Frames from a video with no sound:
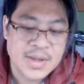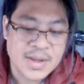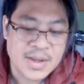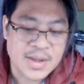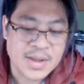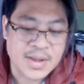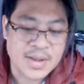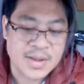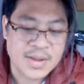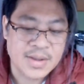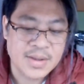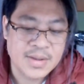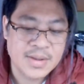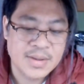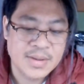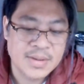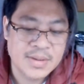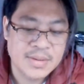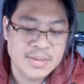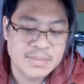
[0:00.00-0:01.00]

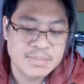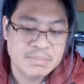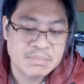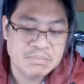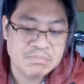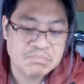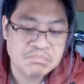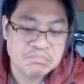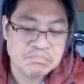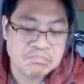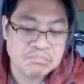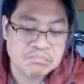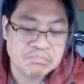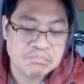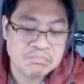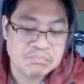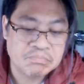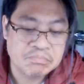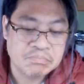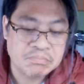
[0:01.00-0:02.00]
Not
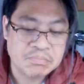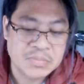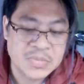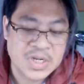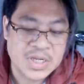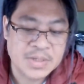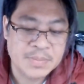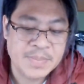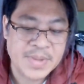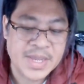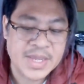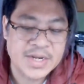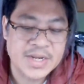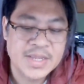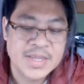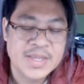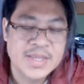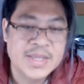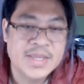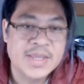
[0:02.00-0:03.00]
bad.
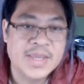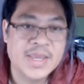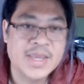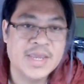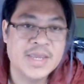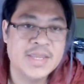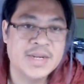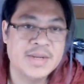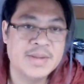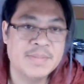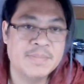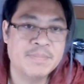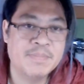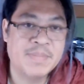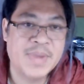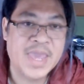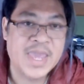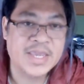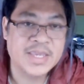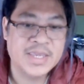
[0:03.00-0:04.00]
And
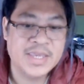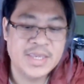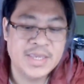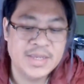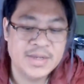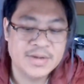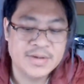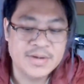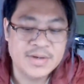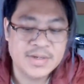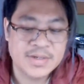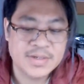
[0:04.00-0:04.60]
back here